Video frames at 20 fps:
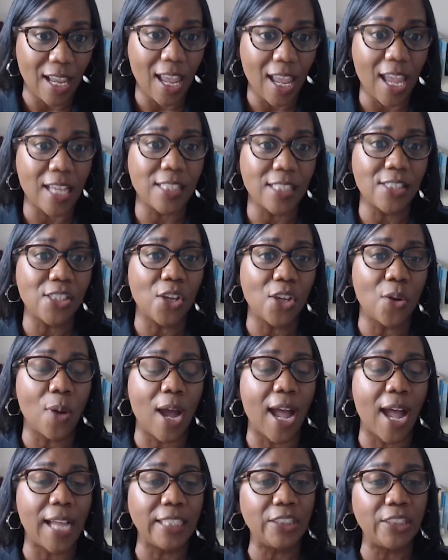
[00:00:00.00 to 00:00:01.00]
And so
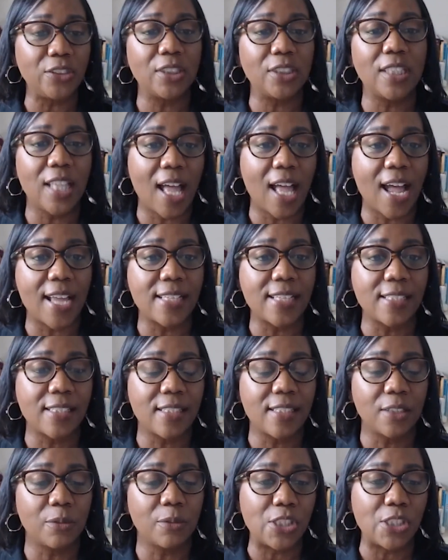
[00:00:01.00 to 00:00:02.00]
I utilized
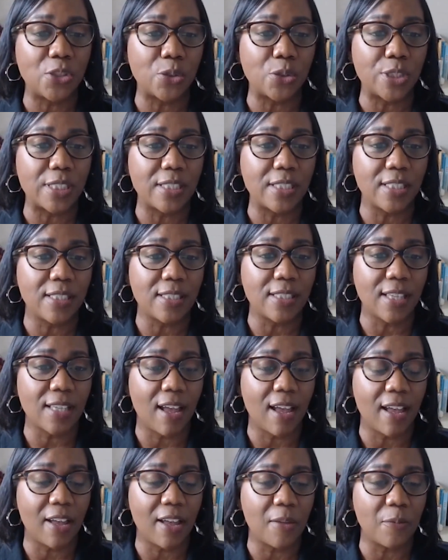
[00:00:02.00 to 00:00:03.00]
the resources
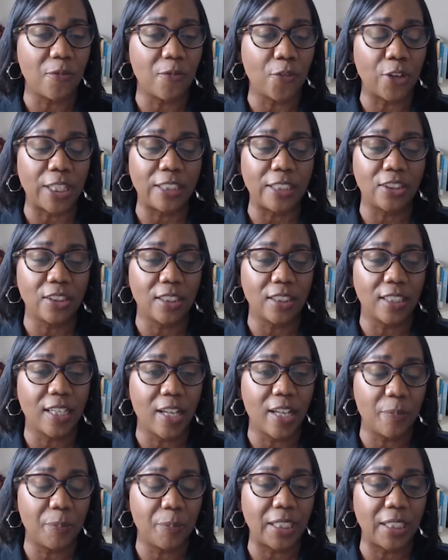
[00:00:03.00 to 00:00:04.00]
for each of the
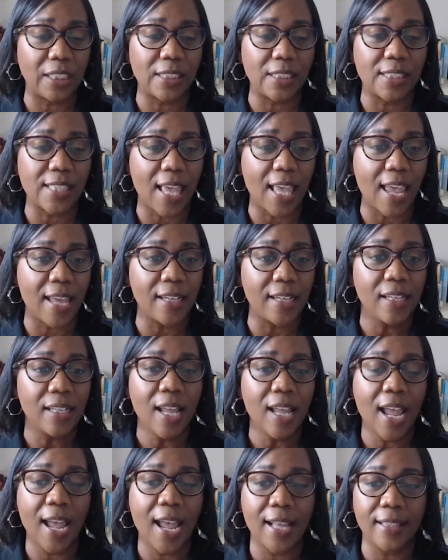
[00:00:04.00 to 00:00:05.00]
companies that
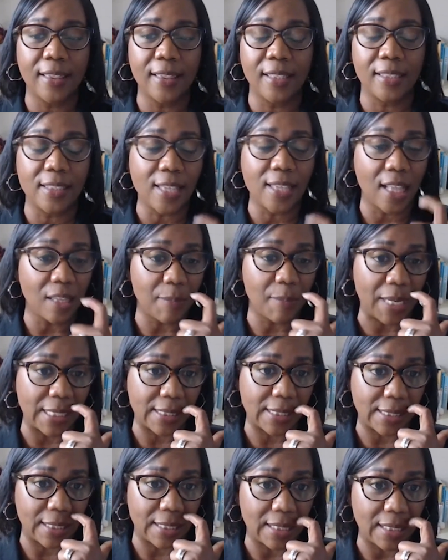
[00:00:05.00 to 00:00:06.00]
had the
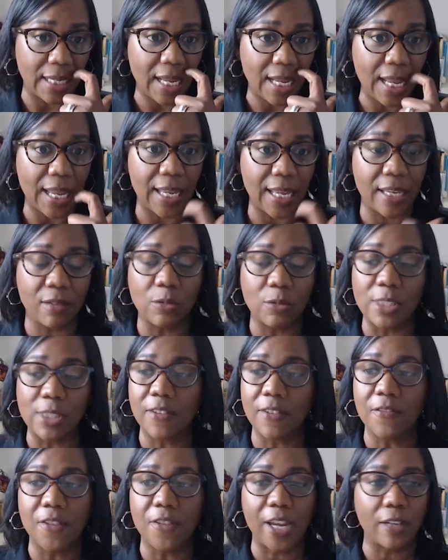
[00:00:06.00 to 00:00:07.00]
telemedicine. It was
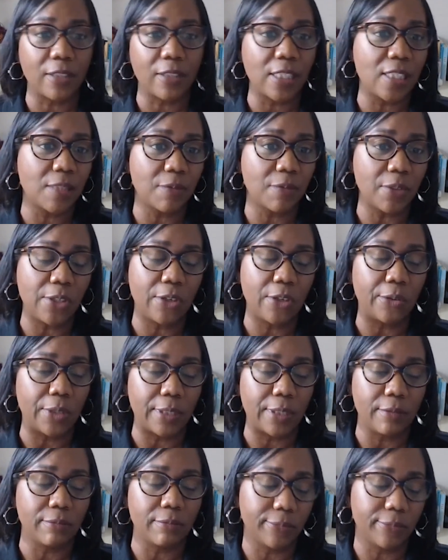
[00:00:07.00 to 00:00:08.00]
a very,
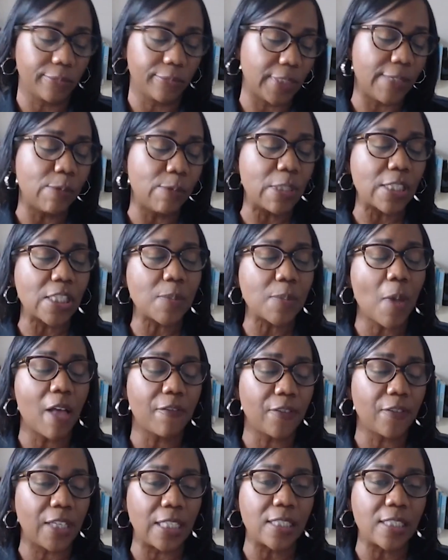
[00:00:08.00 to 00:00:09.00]
it was a small
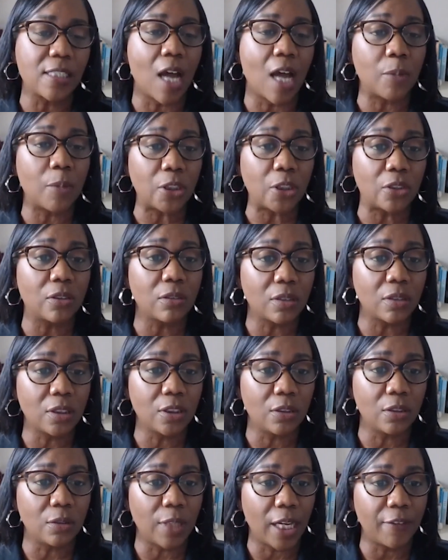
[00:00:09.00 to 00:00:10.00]
fee. It's nominal
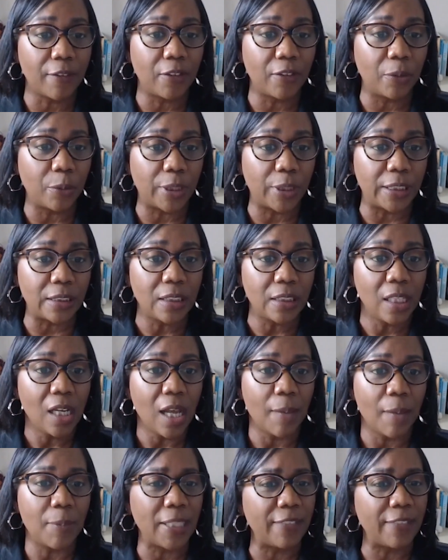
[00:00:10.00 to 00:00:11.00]
to everyone.
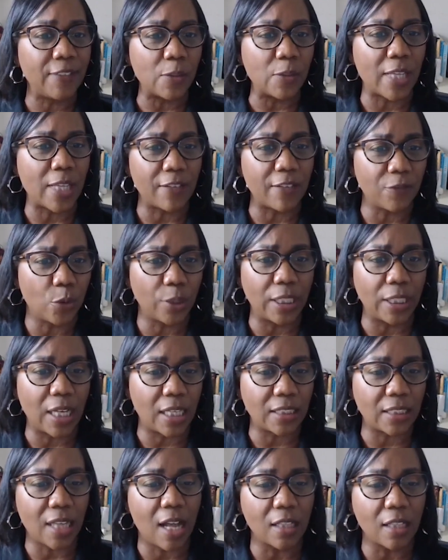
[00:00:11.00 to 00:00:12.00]
I believe it was like
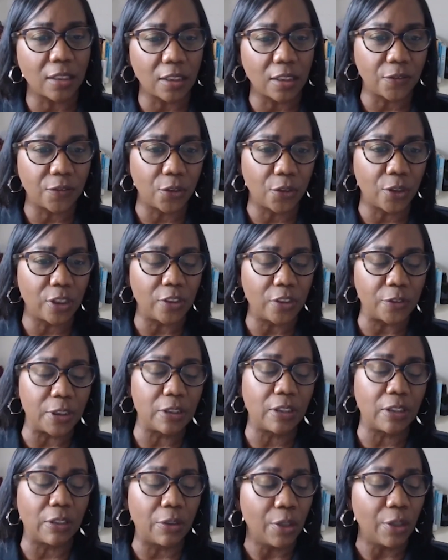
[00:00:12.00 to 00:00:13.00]
$49 for
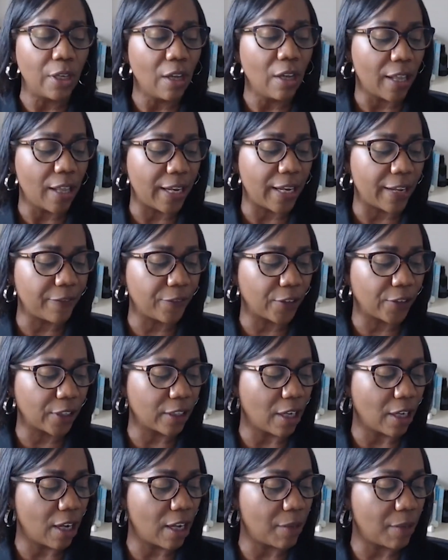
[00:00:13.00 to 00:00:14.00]
Naruto, and
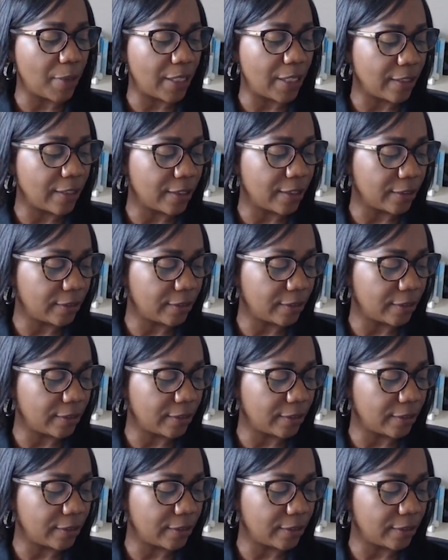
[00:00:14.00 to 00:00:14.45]
and